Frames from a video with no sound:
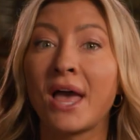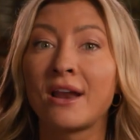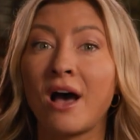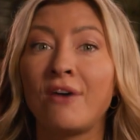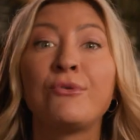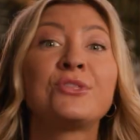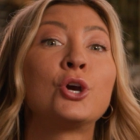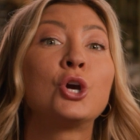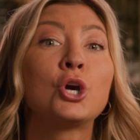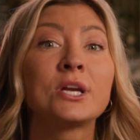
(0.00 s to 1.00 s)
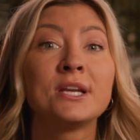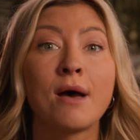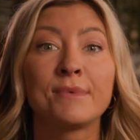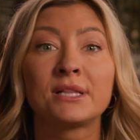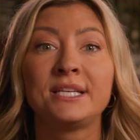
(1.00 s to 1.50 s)
that off with our
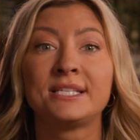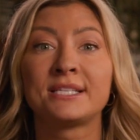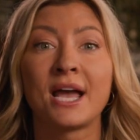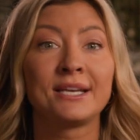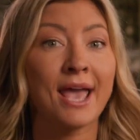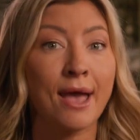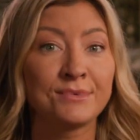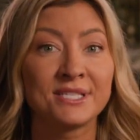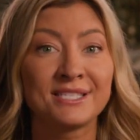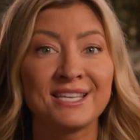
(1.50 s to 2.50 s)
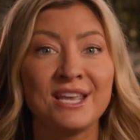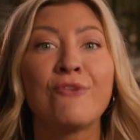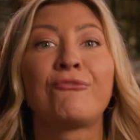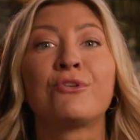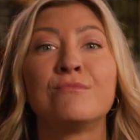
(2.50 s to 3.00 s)
ergonomically designed captain seat
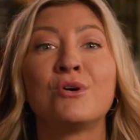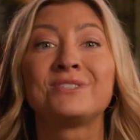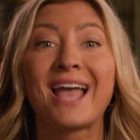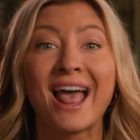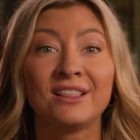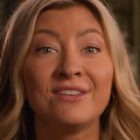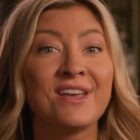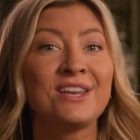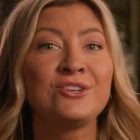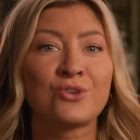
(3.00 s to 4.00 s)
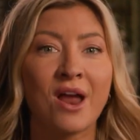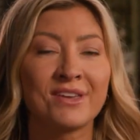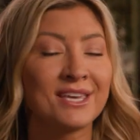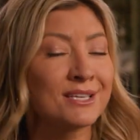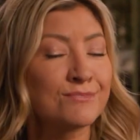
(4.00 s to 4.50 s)
for the most elevated
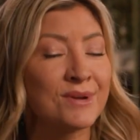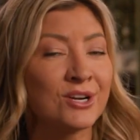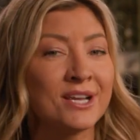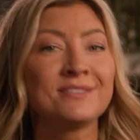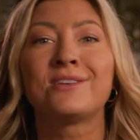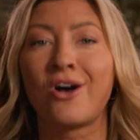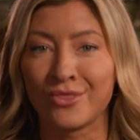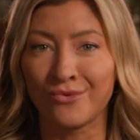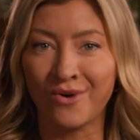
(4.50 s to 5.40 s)
driving experience on the